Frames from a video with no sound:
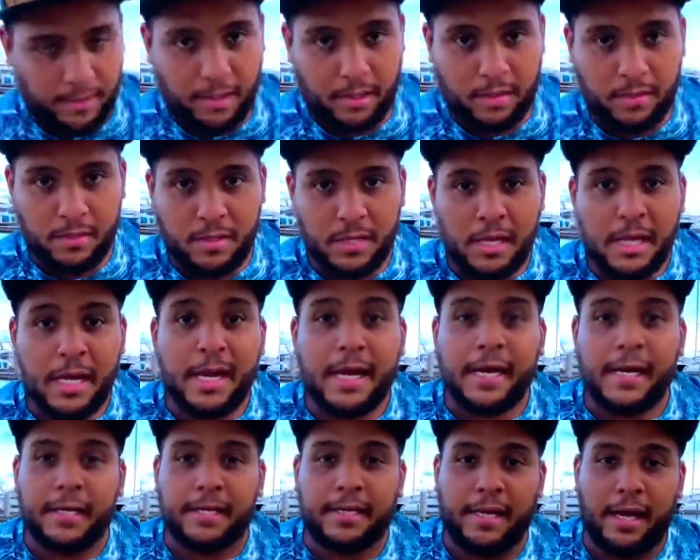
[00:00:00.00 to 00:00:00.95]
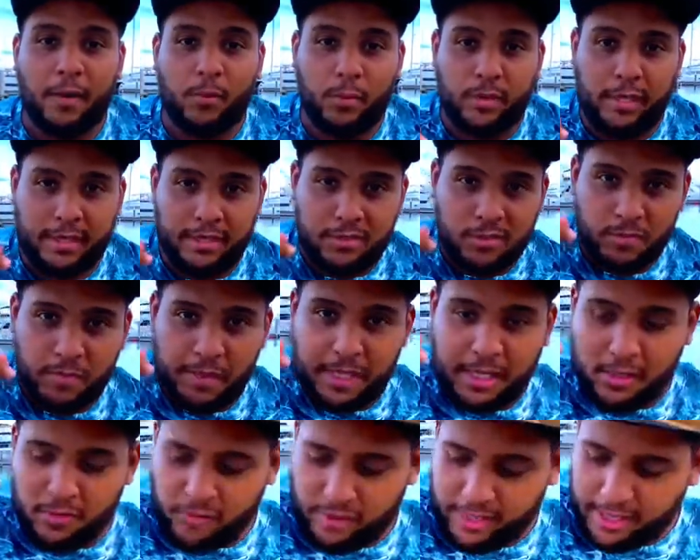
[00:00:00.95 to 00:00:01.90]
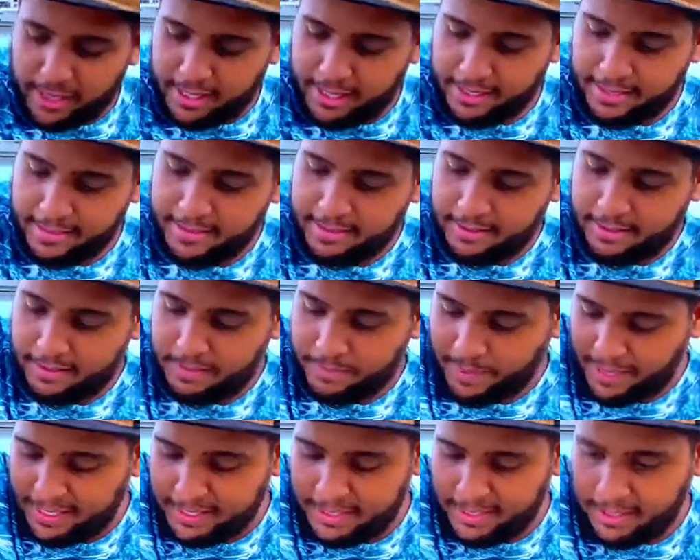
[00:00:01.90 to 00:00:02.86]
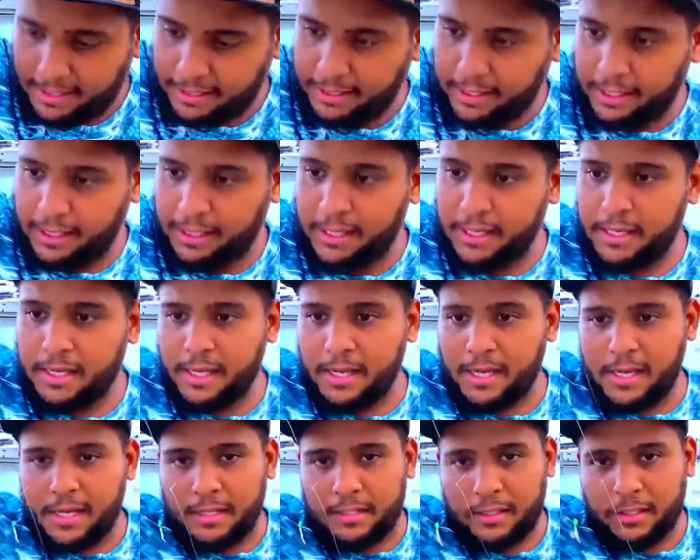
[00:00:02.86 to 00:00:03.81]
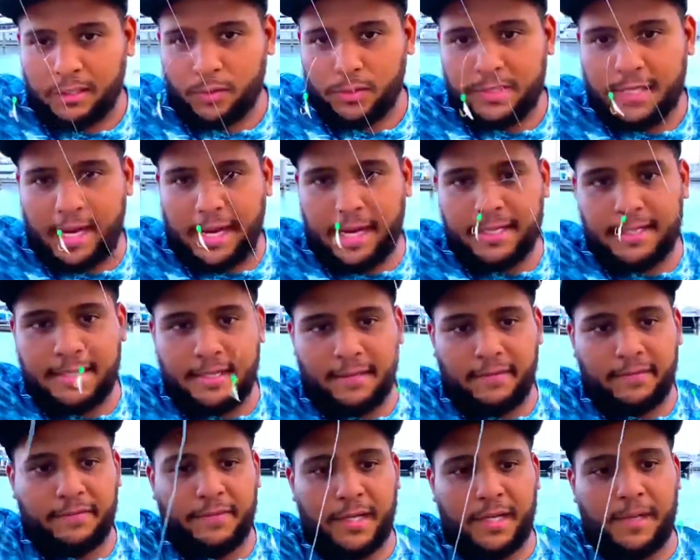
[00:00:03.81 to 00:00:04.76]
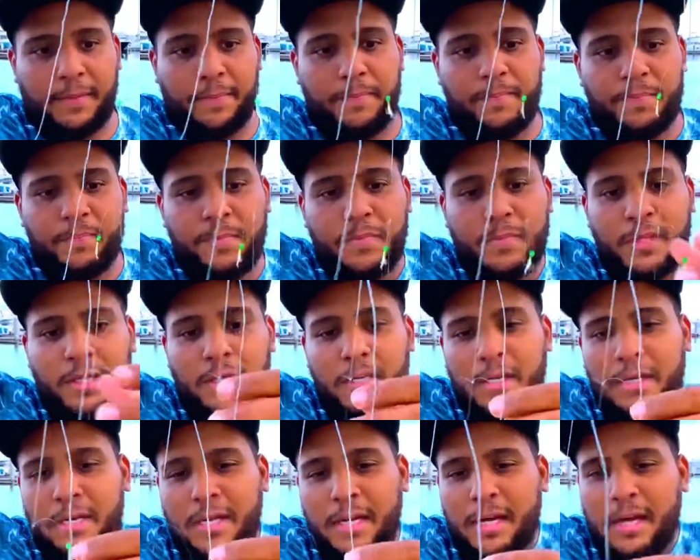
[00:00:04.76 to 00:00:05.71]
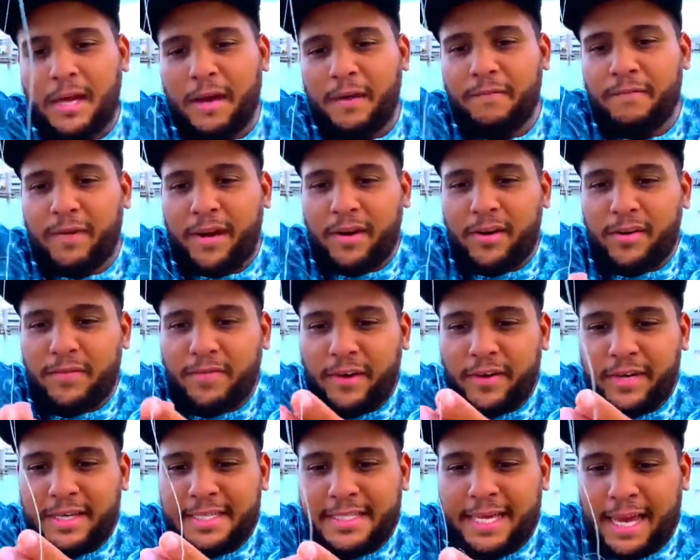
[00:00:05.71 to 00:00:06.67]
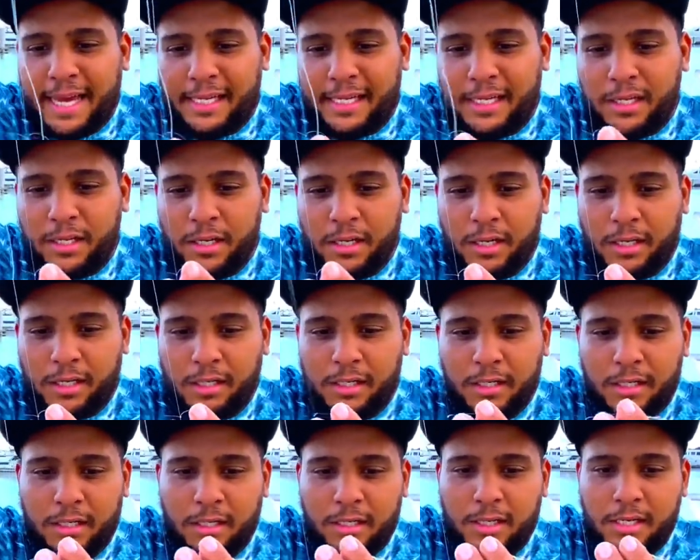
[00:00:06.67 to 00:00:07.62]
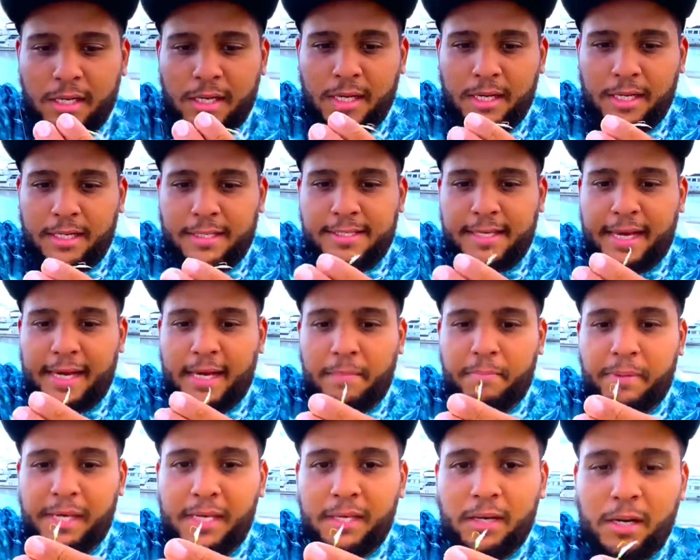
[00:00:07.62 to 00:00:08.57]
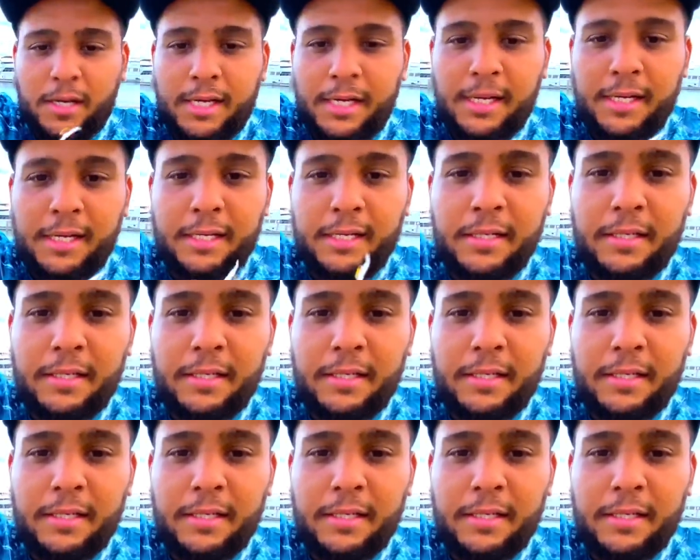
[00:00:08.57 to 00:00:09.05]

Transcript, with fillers: go. Now what a Subiki rig is, is basically little ties of um, very, very tiny hook. It's got a bead on it